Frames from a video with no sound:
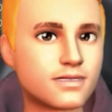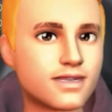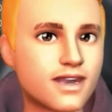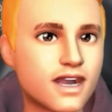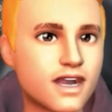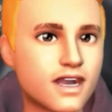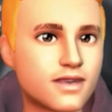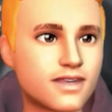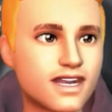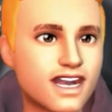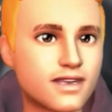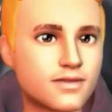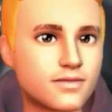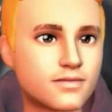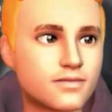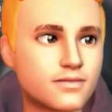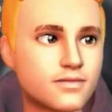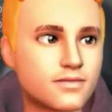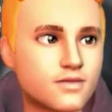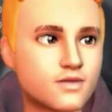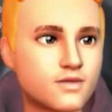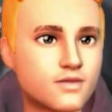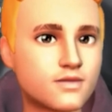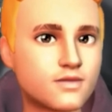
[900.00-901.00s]
this
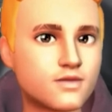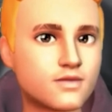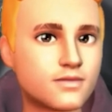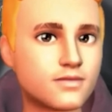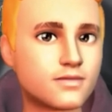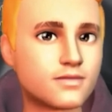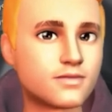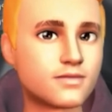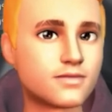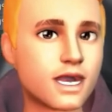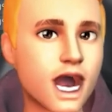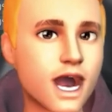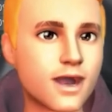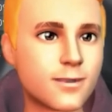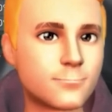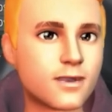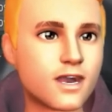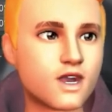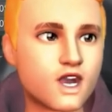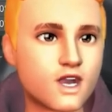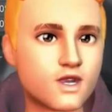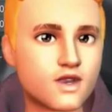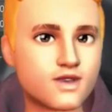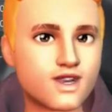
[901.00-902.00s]
camera
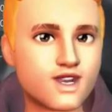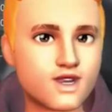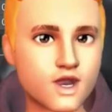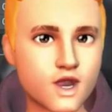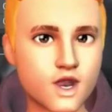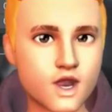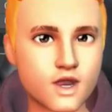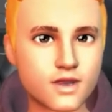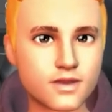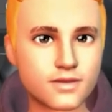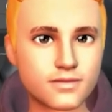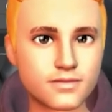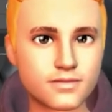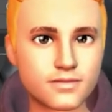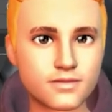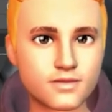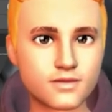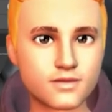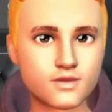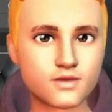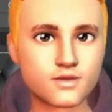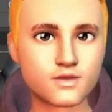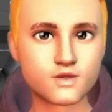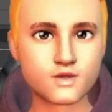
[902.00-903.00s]
to view
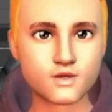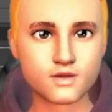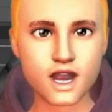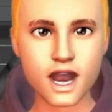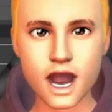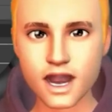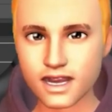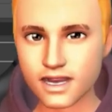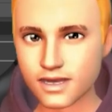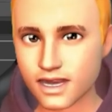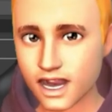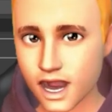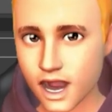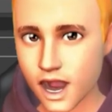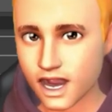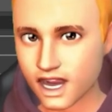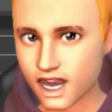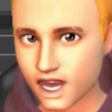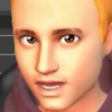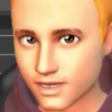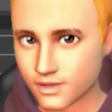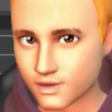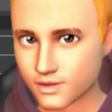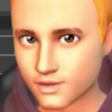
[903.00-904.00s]
so that we can
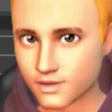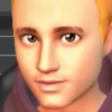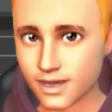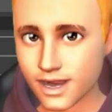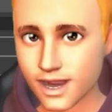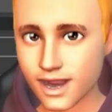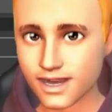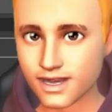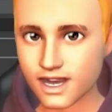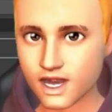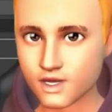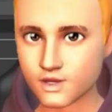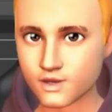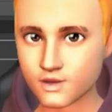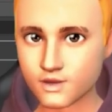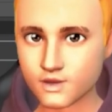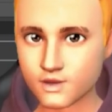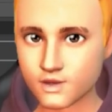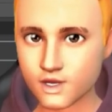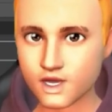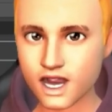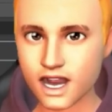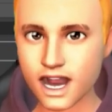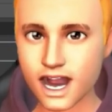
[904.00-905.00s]

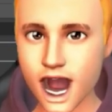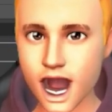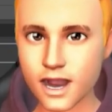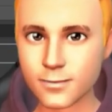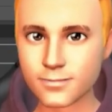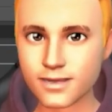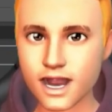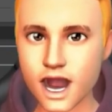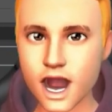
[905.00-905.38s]
move the camera